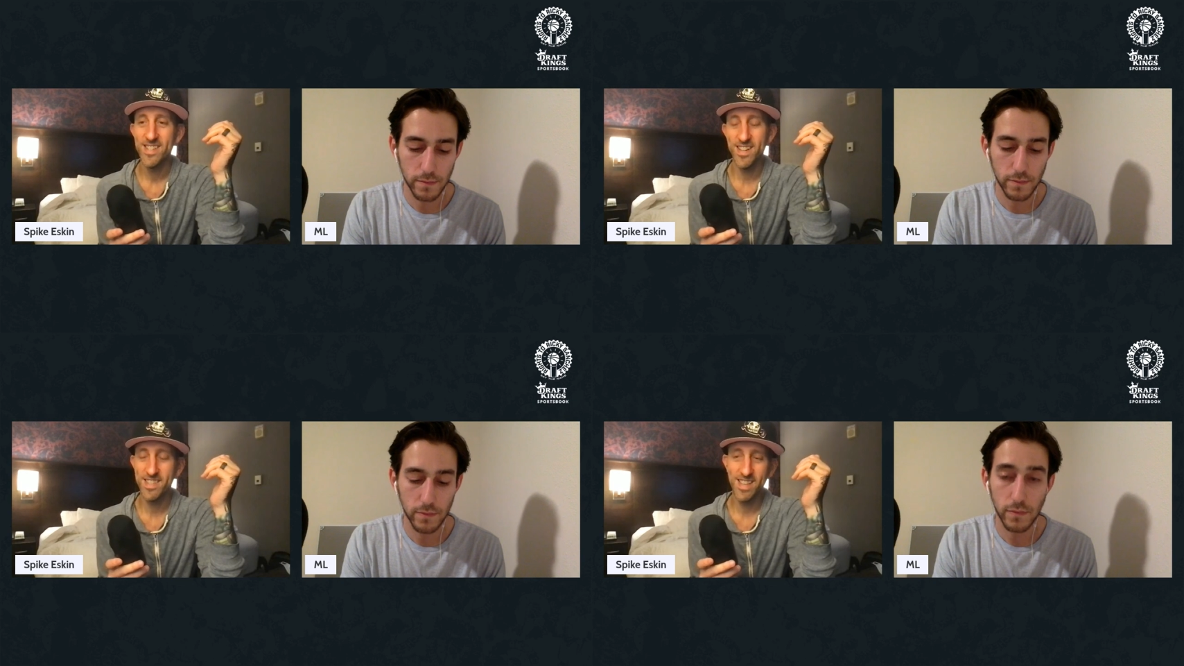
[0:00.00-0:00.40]

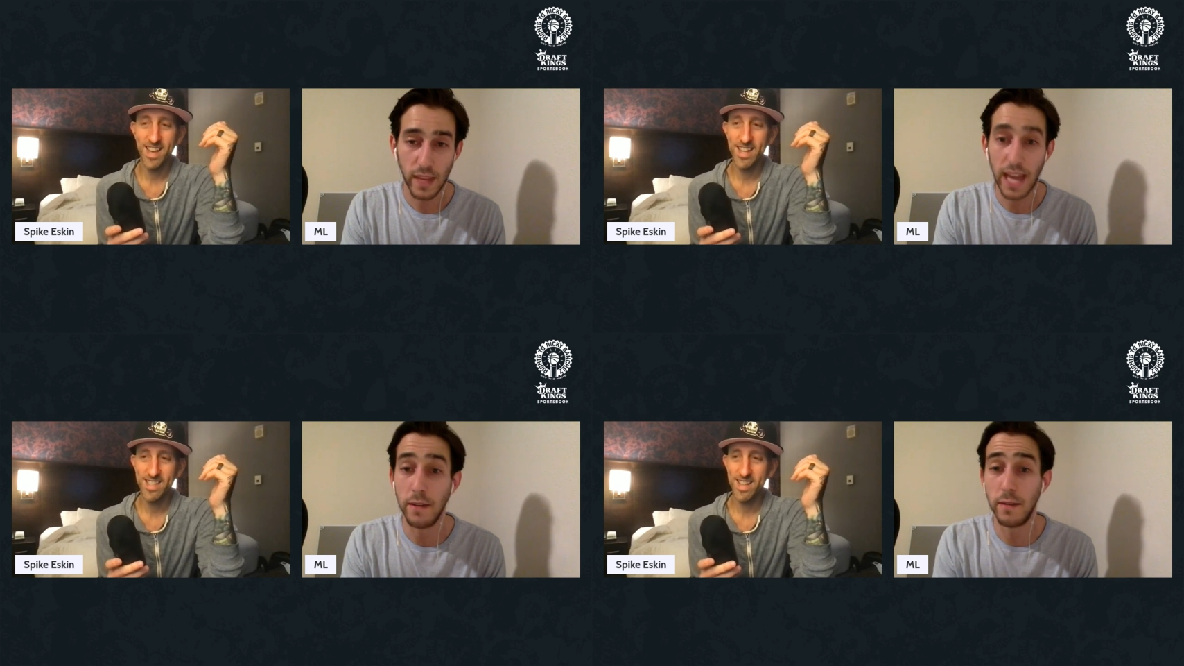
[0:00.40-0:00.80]
Speaker 1: and, I, I
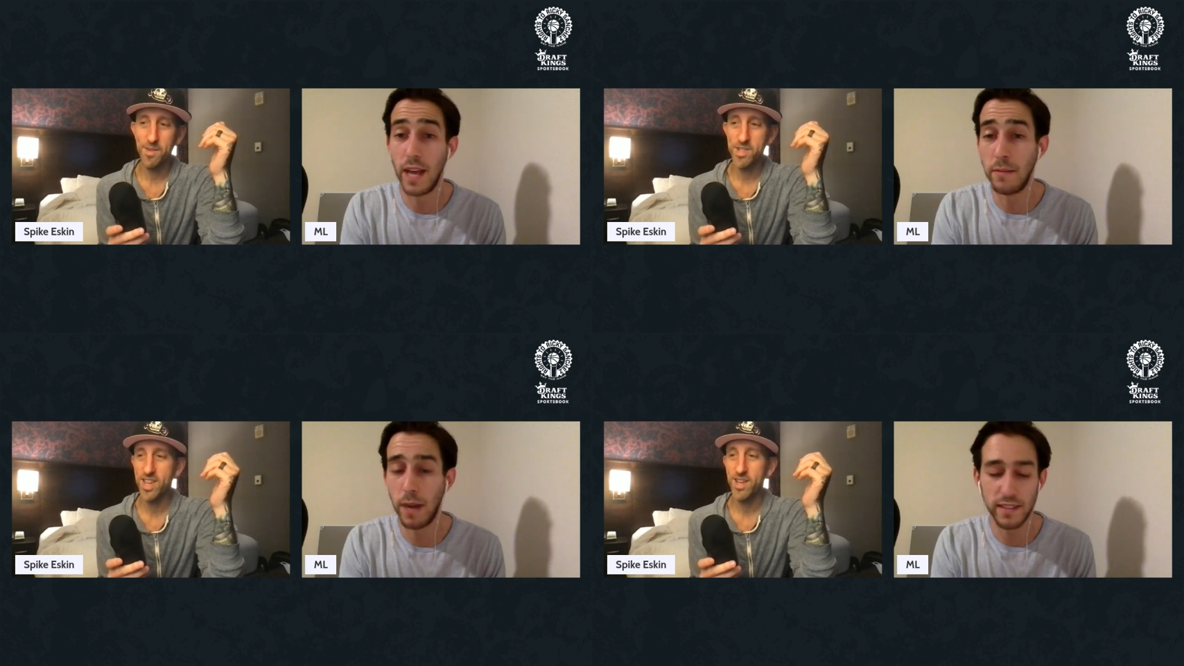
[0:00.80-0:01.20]
and
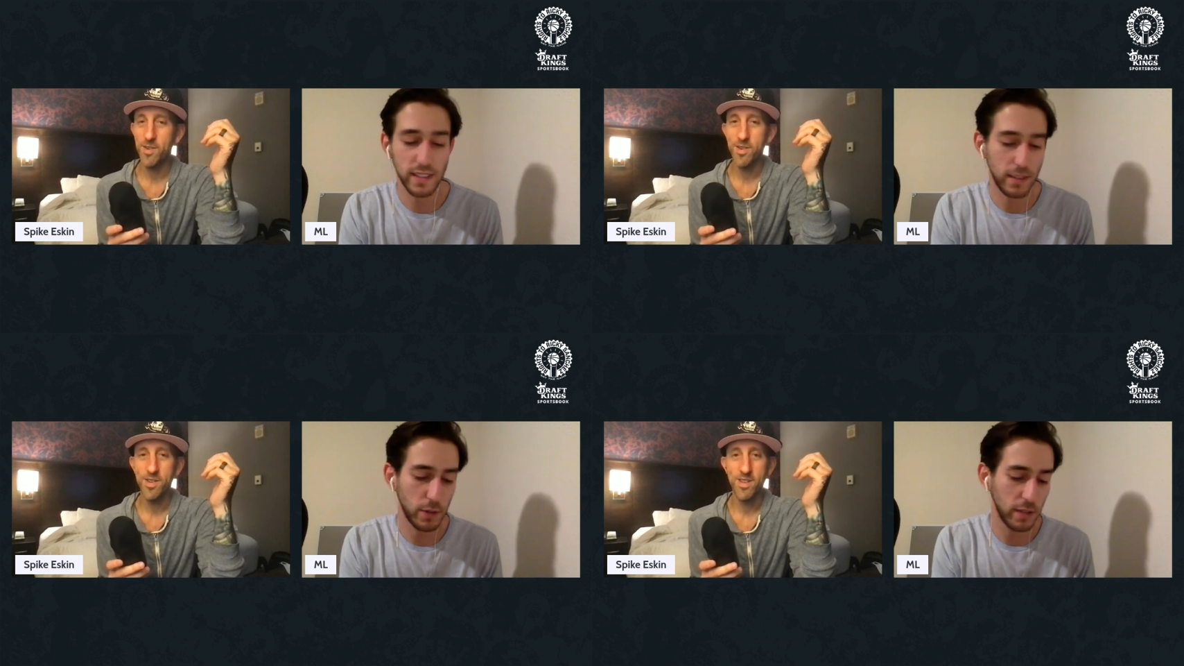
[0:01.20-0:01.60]
Monty
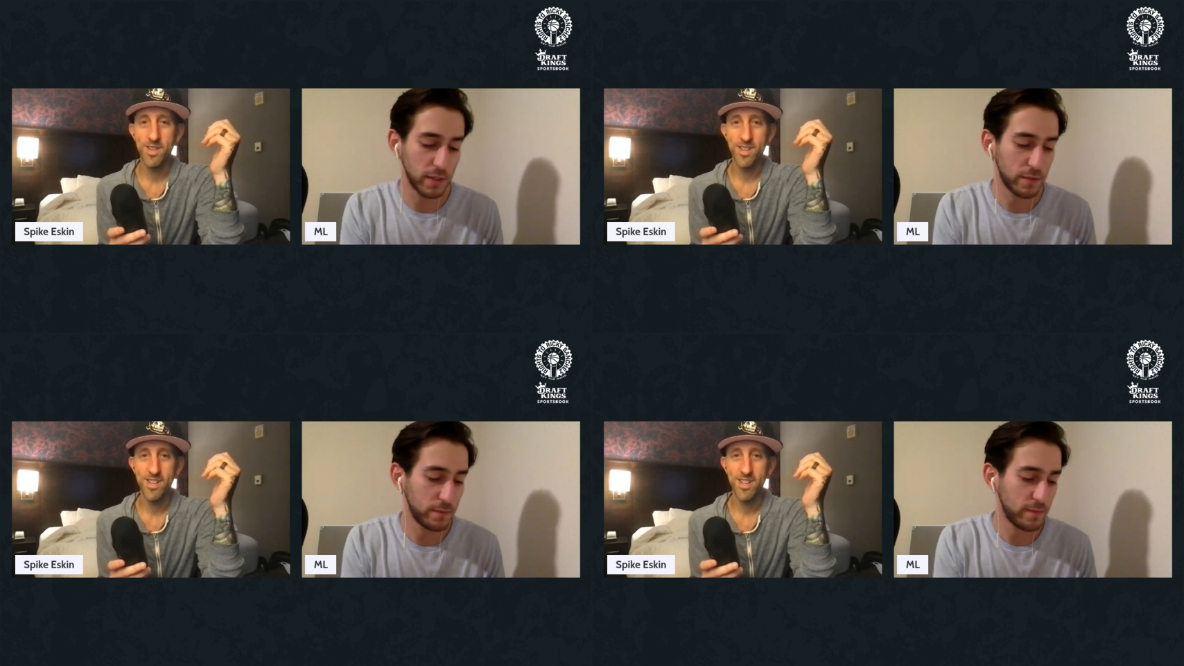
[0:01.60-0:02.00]
say, Williams,
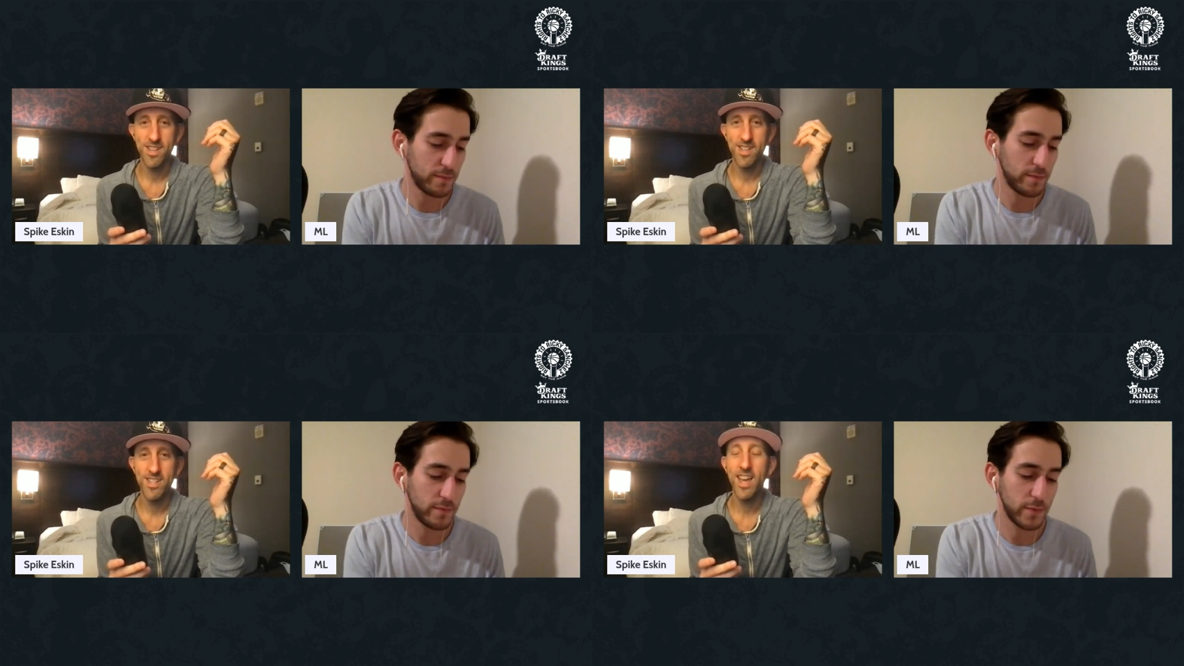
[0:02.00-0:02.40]

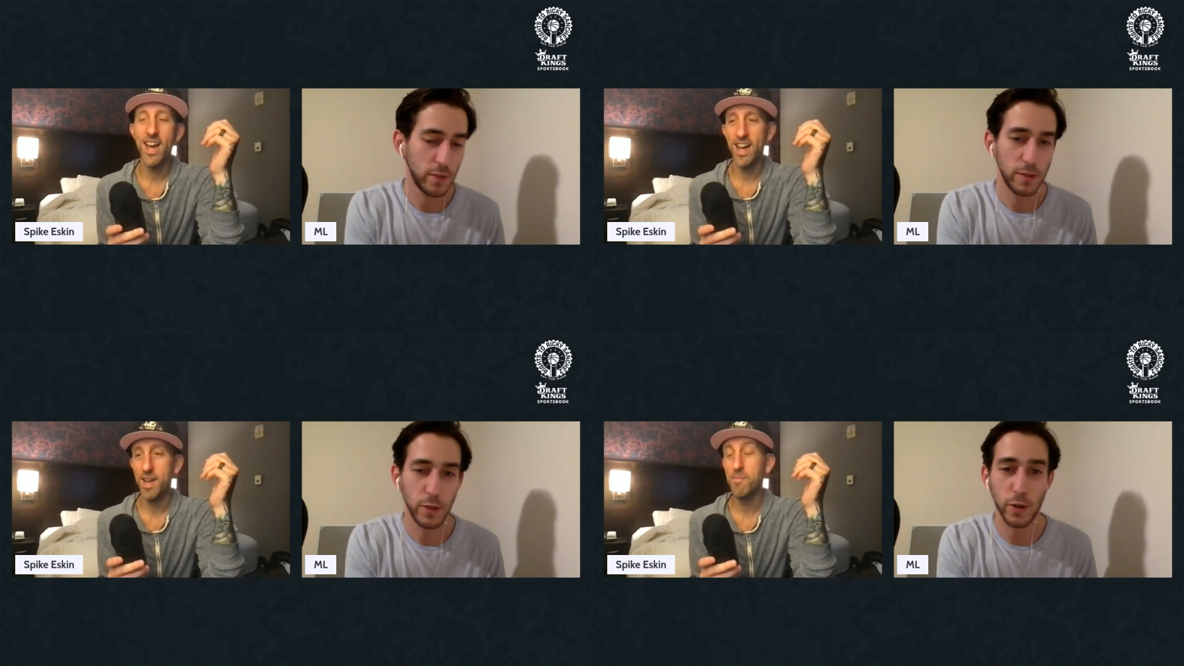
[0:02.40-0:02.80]

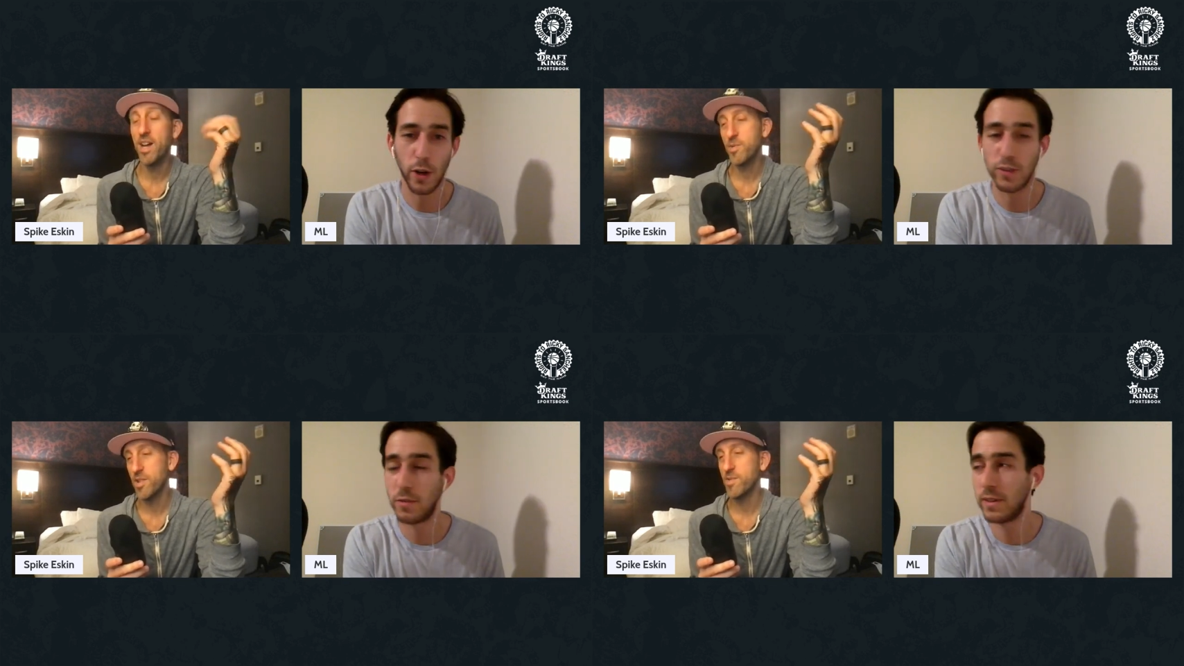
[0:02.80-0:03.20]
yeah, and
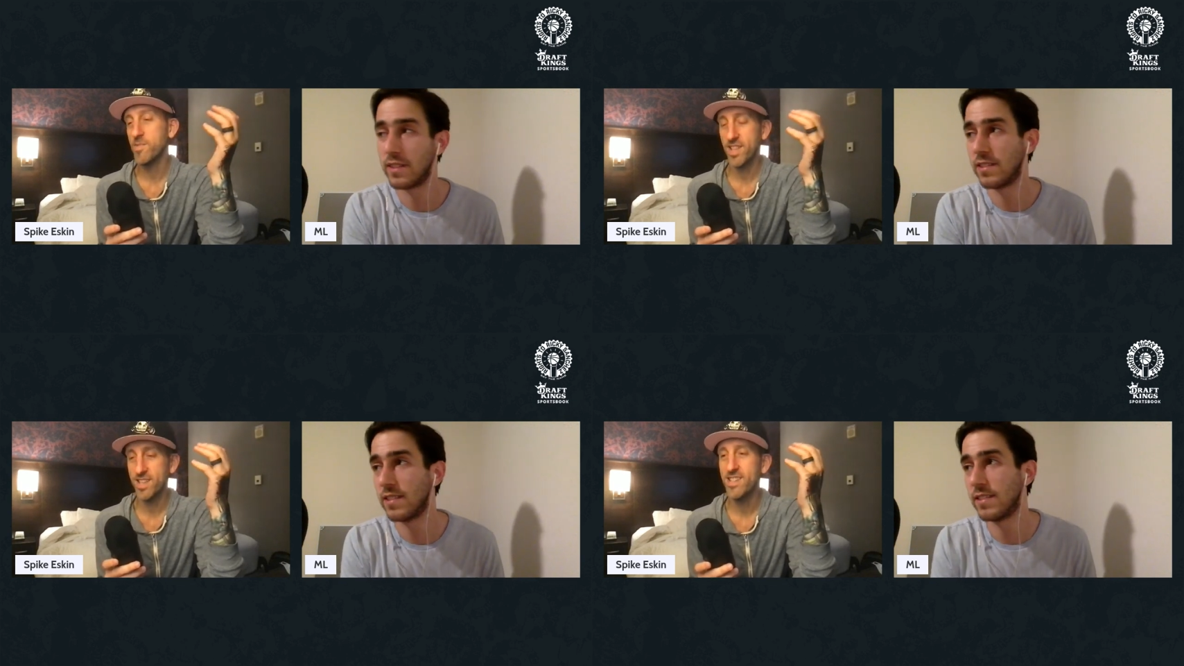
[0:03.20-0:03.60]
Monty
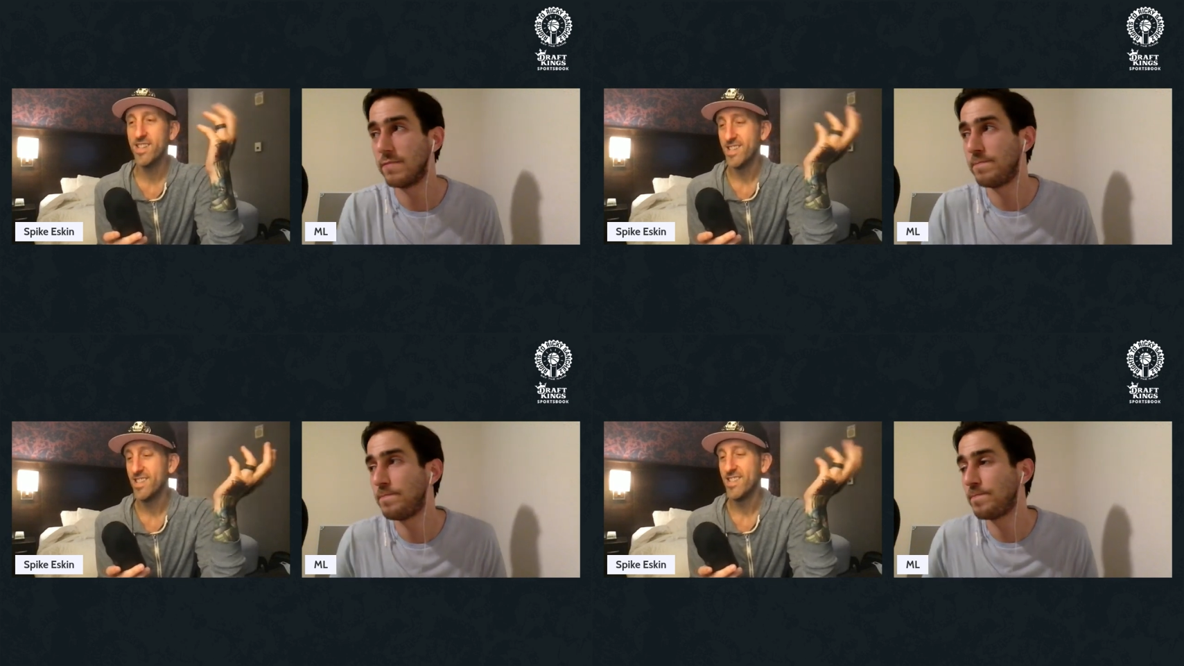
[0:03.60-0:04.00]
Williams, like,
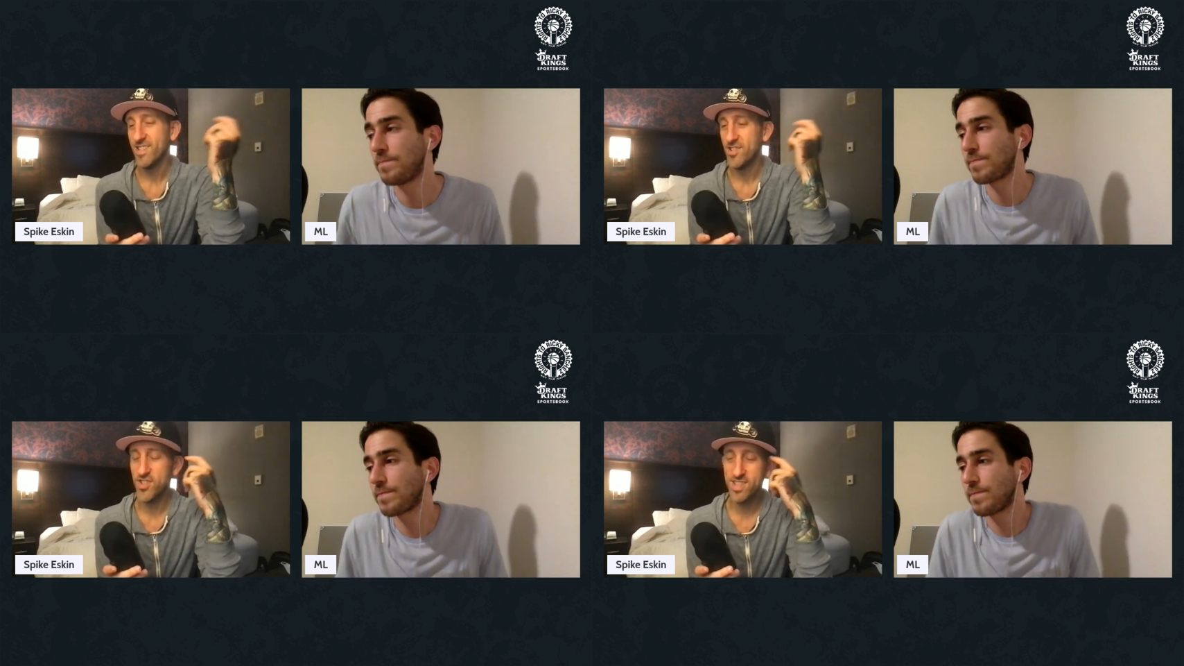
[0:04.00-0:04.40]

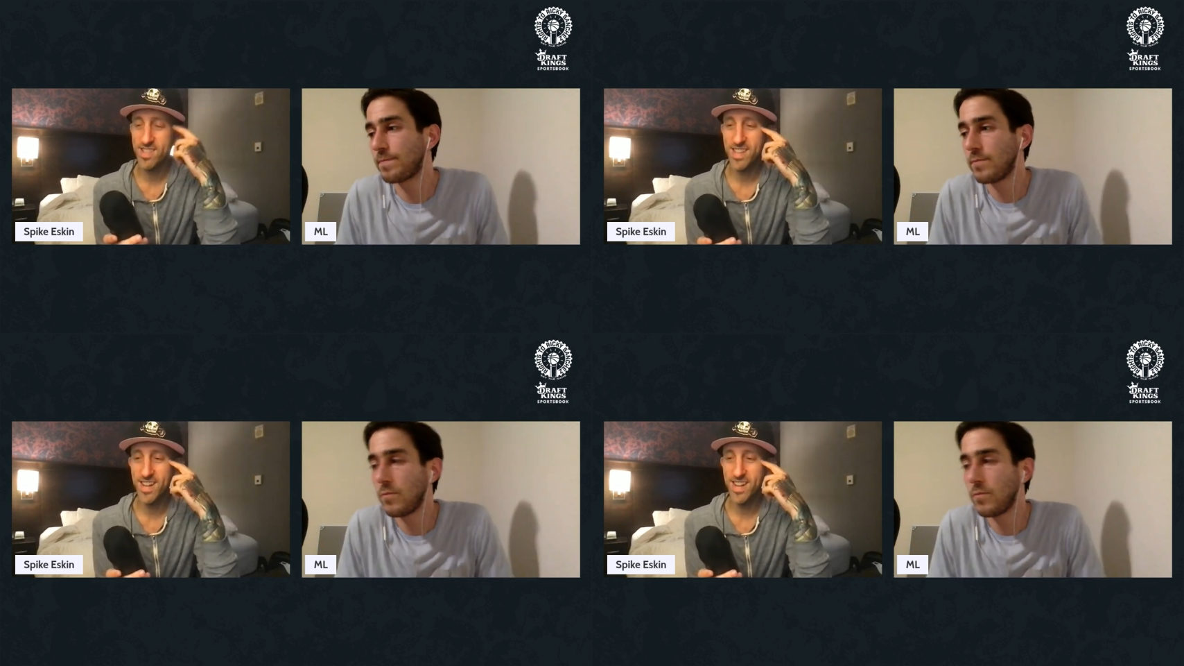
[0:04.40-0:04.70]
just you